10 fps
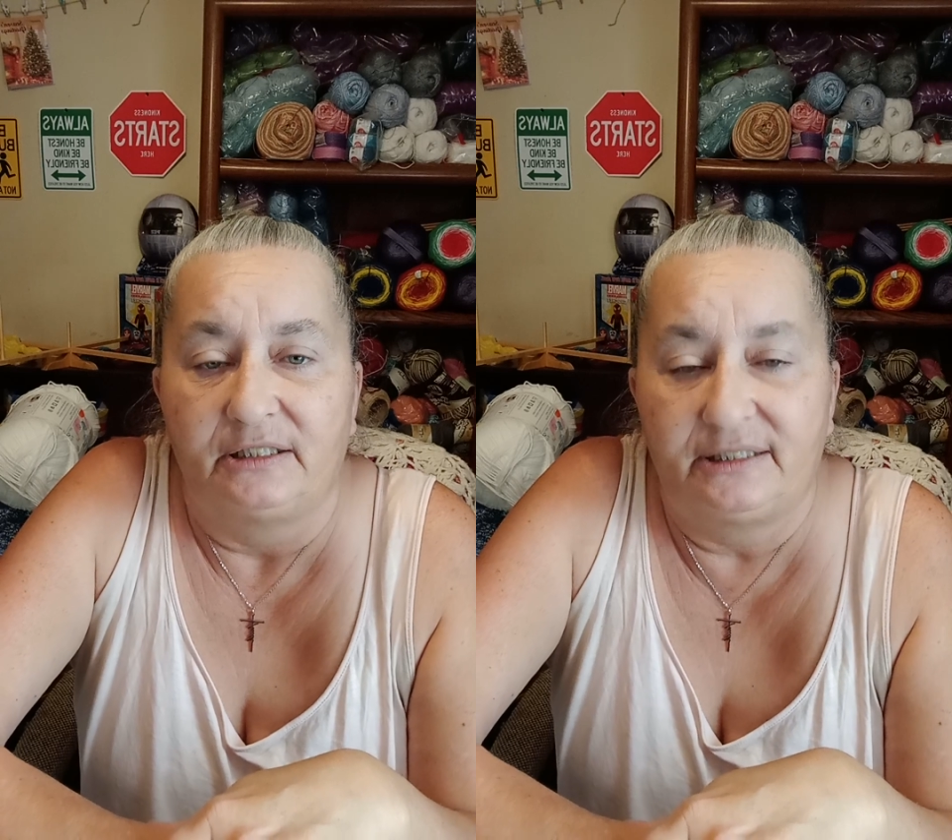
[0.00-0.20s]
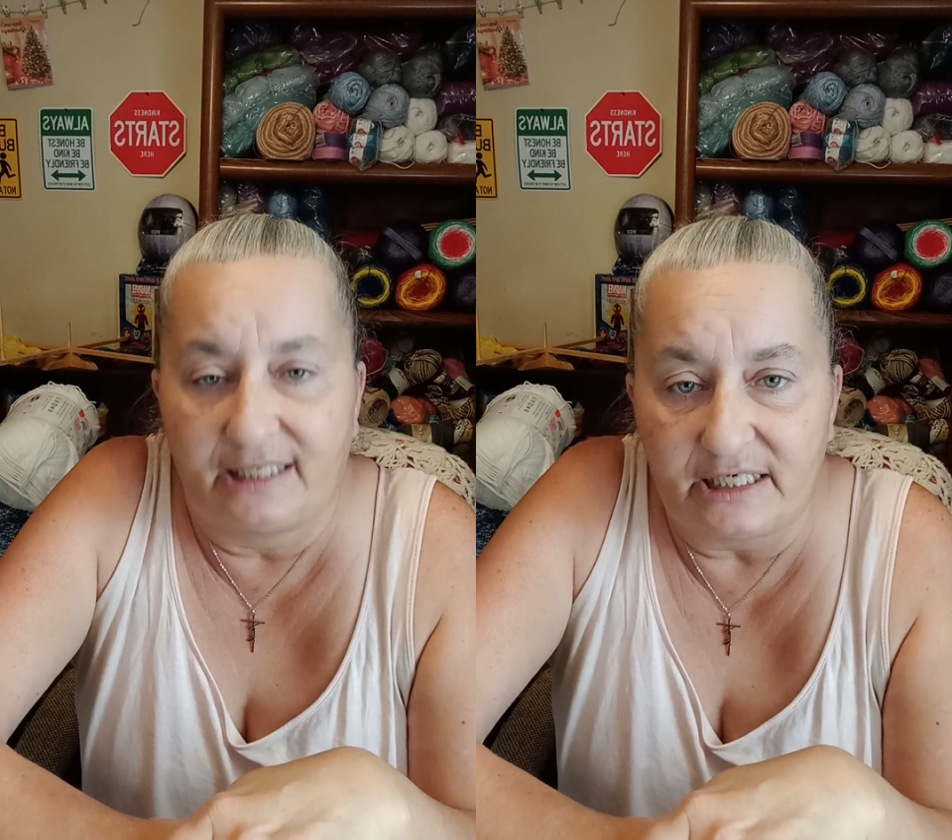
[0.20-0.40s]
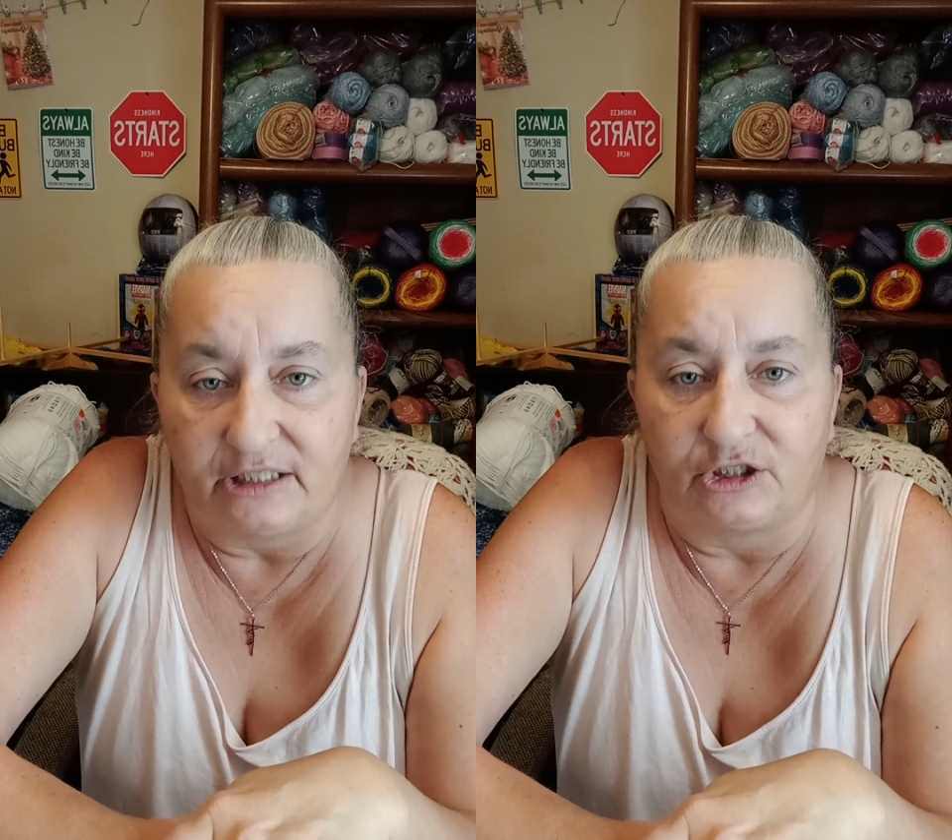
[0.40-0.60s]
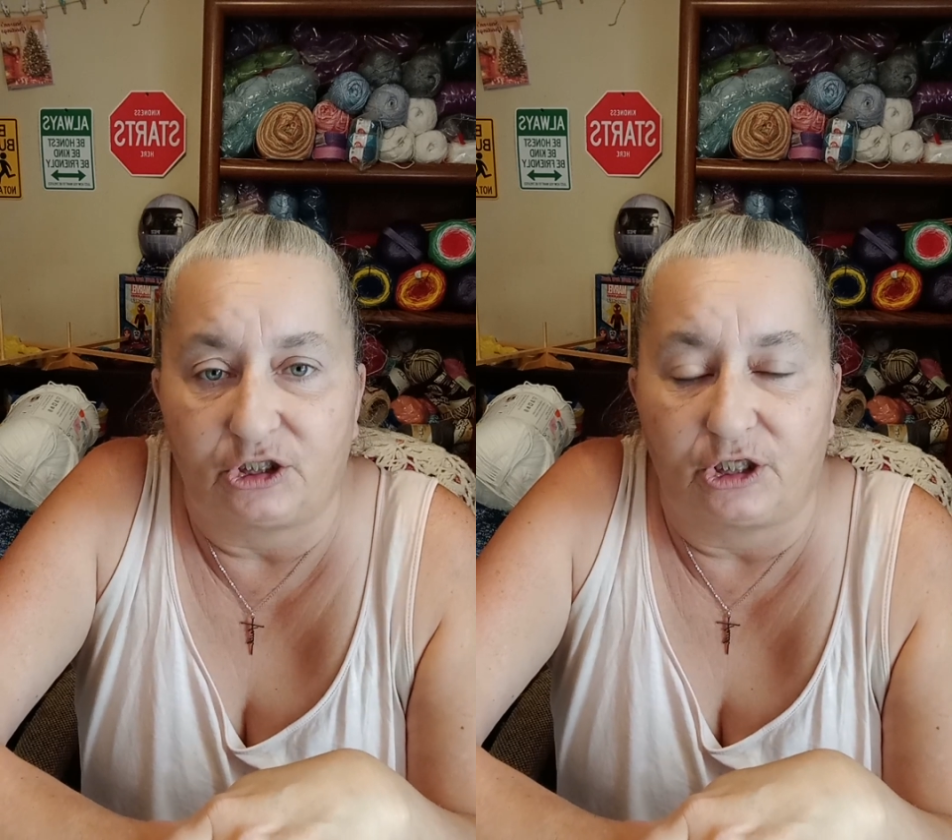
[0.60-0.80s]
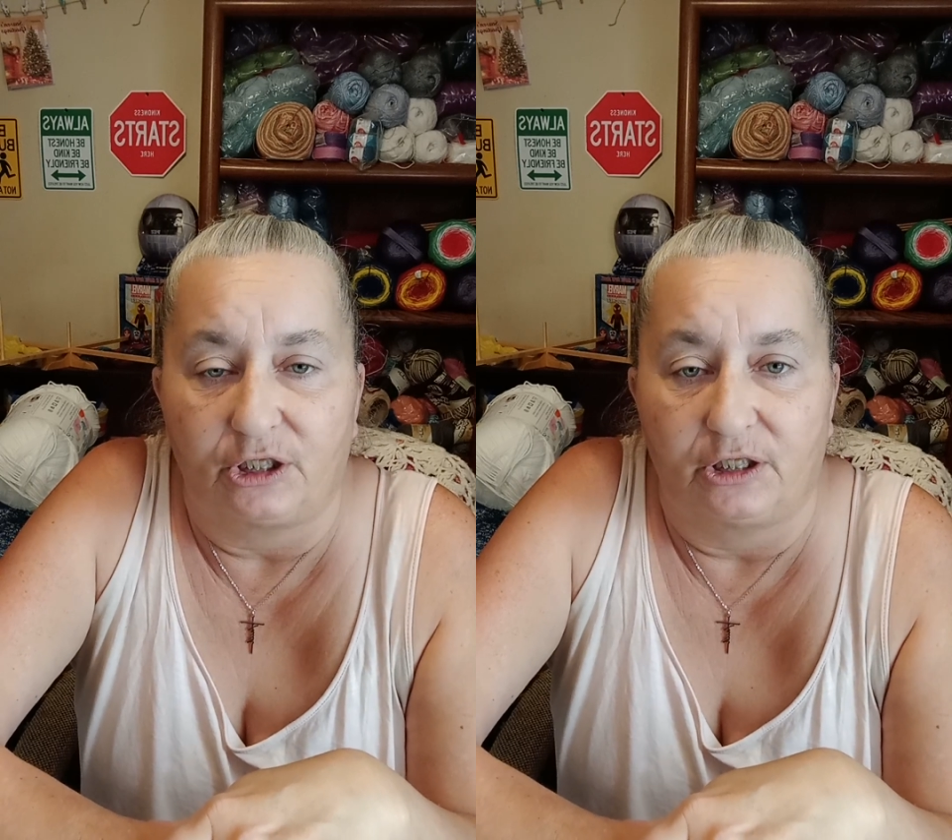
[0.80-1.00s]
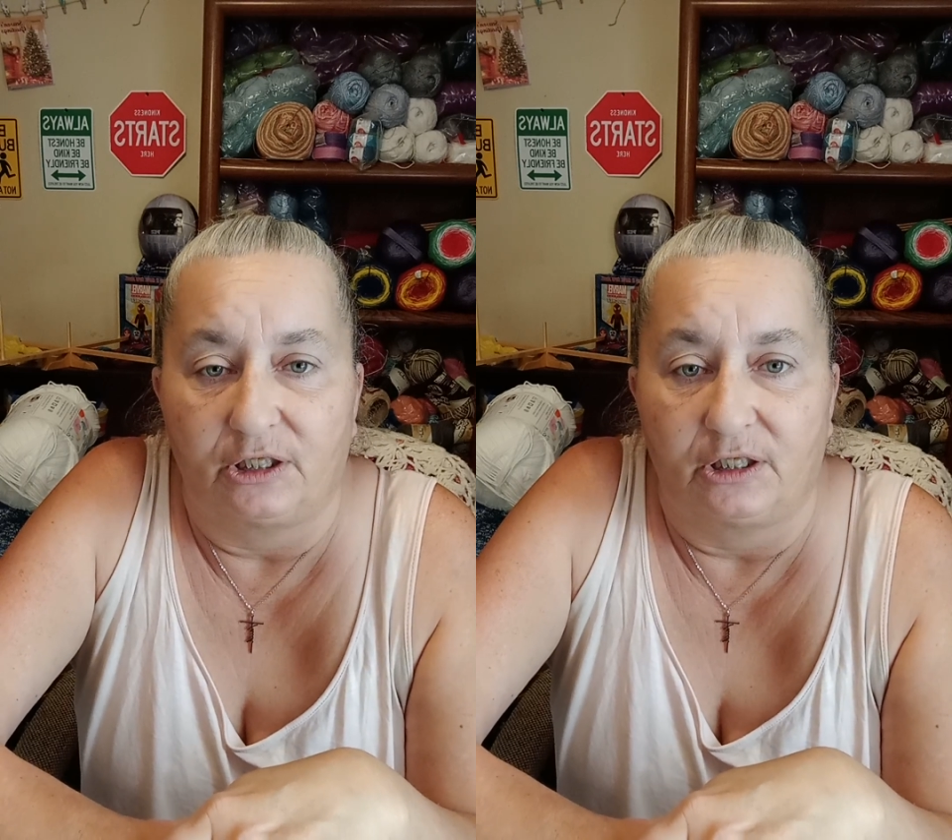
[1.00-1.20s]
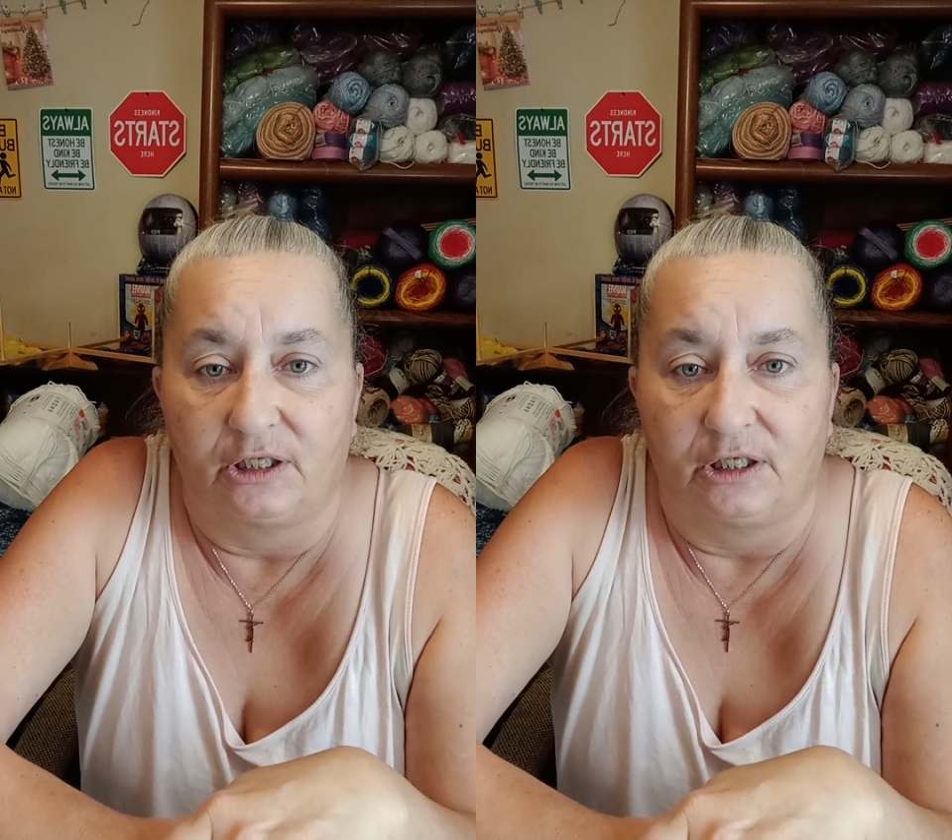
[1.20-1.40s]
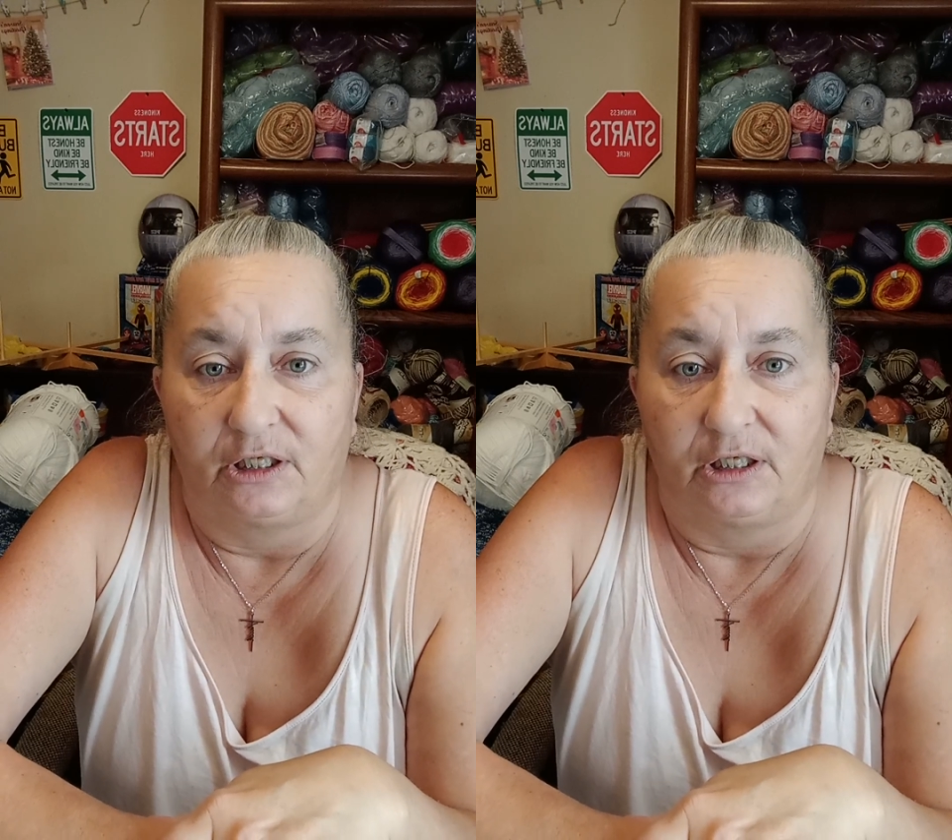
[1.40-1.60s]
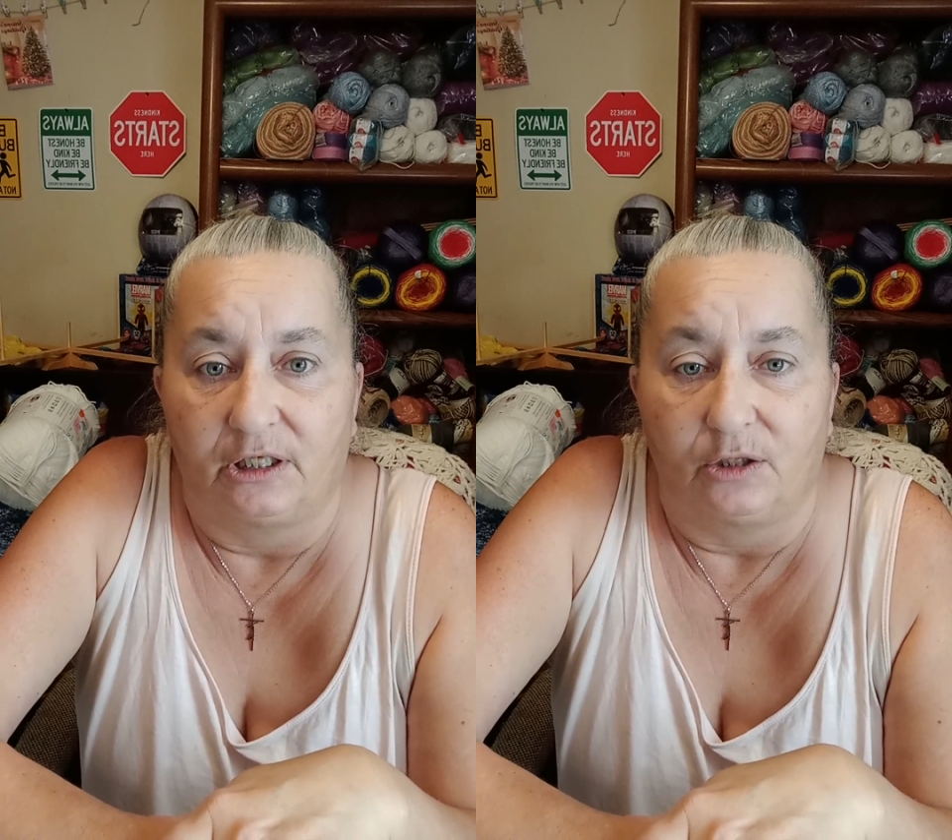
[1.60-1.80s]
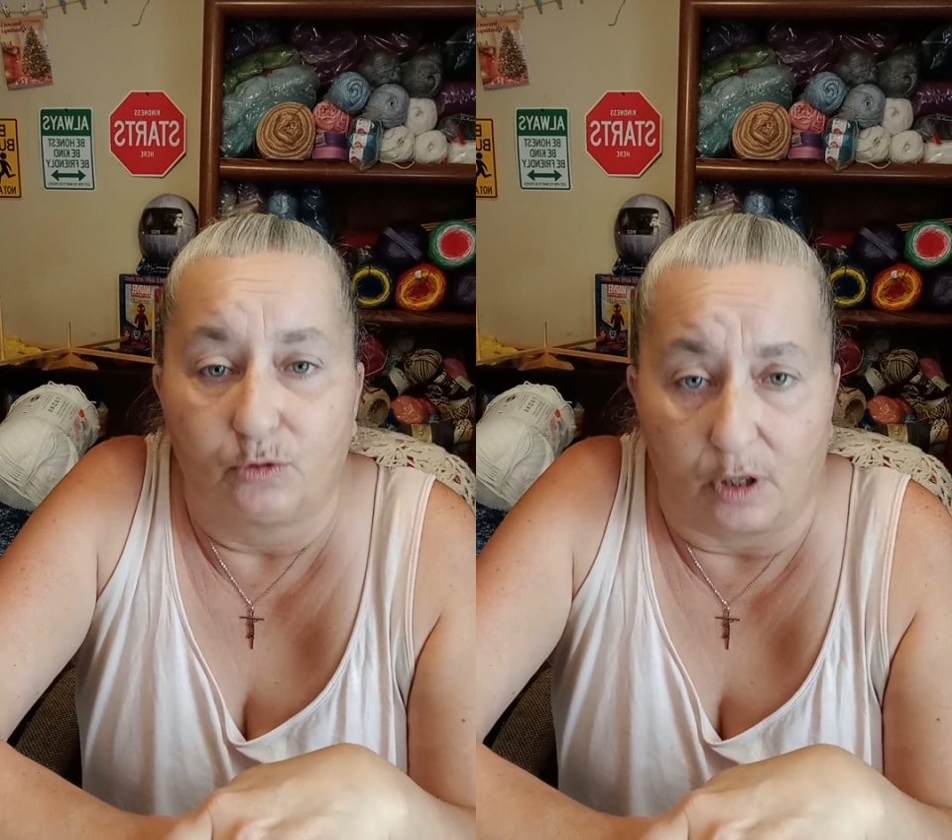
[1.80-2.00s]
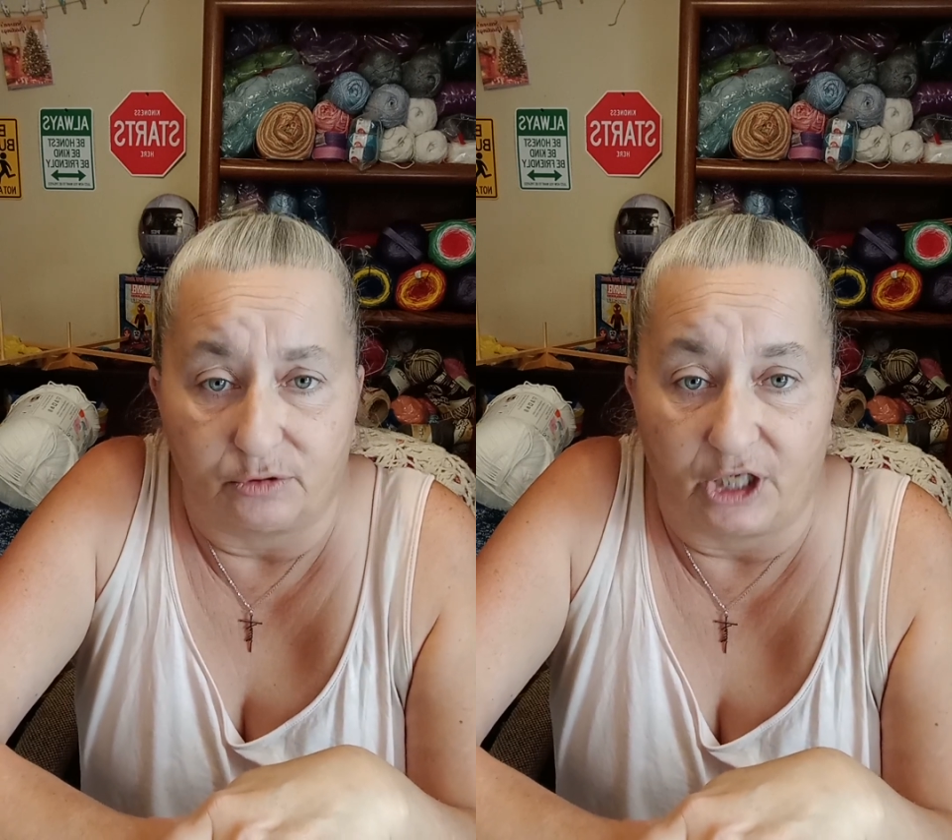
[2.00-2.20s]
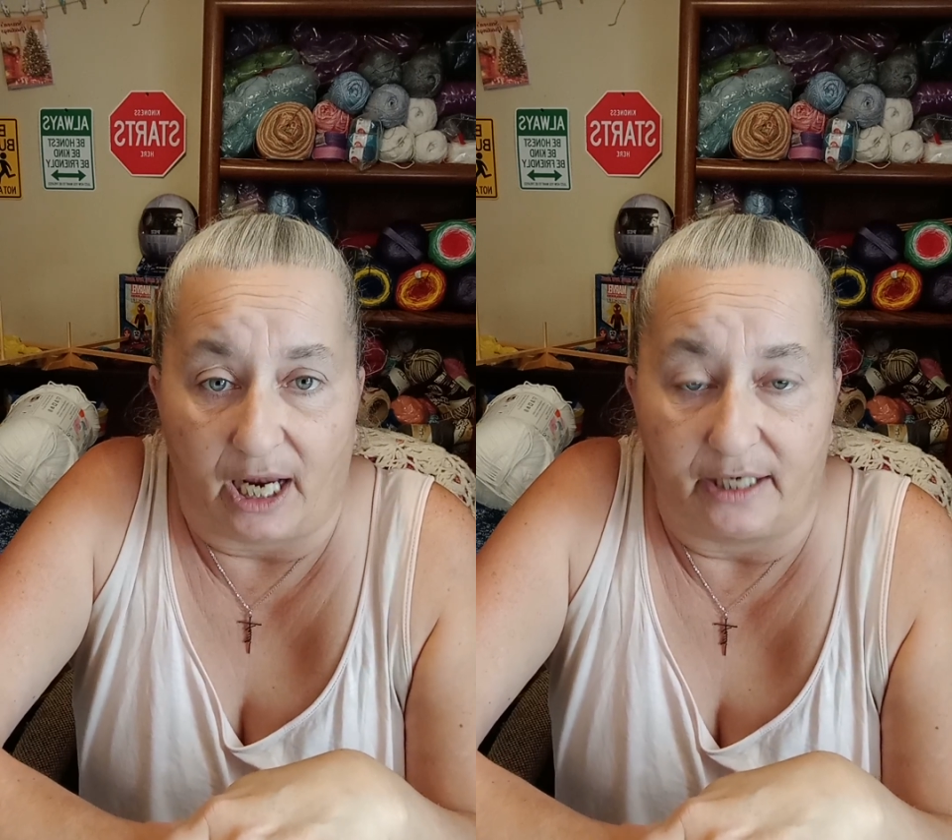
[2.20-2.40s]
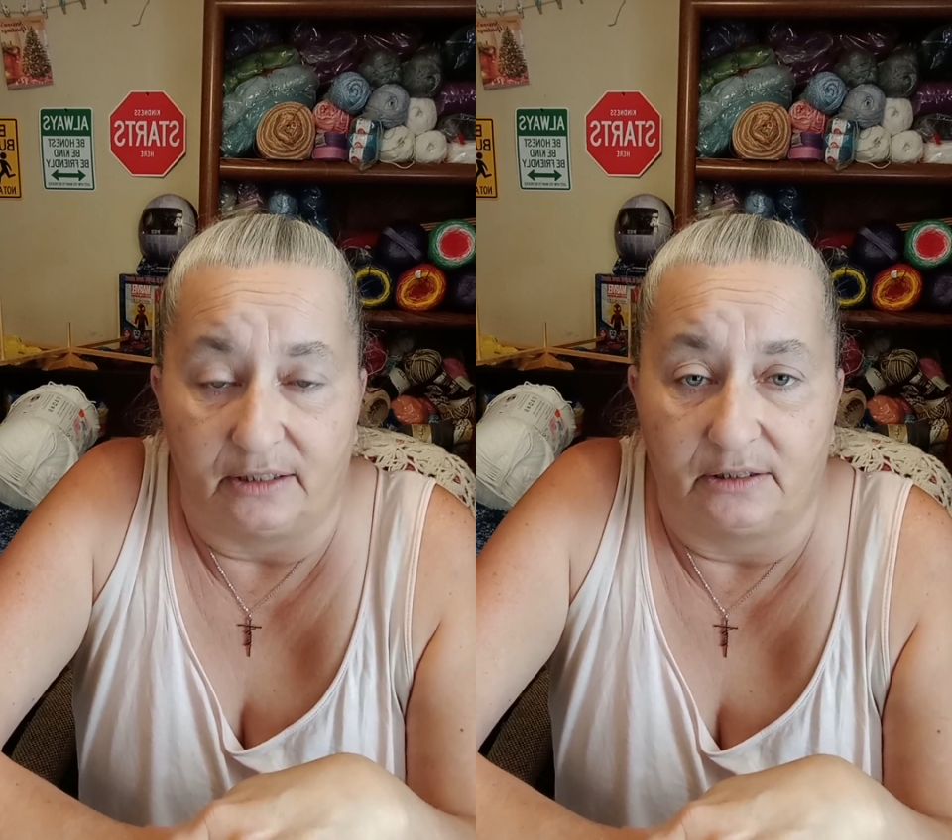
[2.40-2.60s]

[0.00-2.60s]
teach crochet,